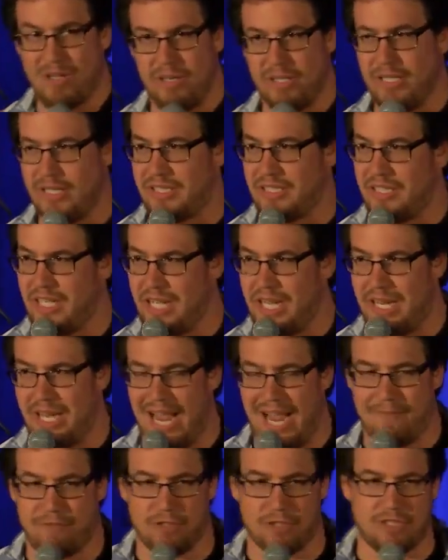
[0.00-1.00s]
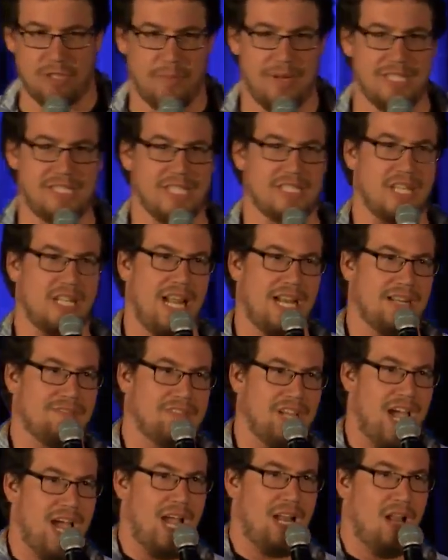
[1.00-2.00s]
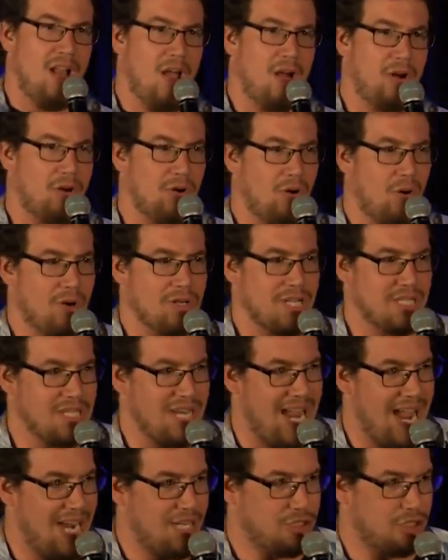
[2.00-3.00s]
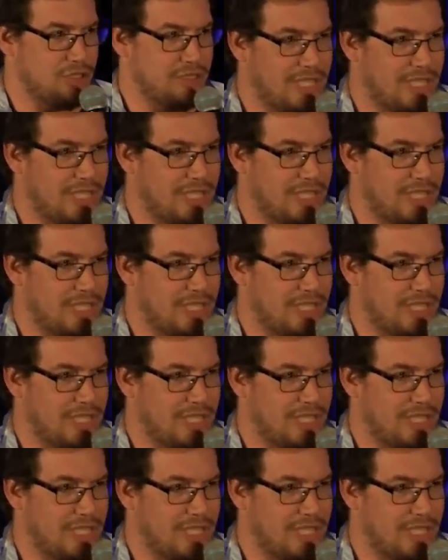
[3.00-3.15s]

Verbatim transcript: during the scene, after somebody says a line of dialogue or, or does an action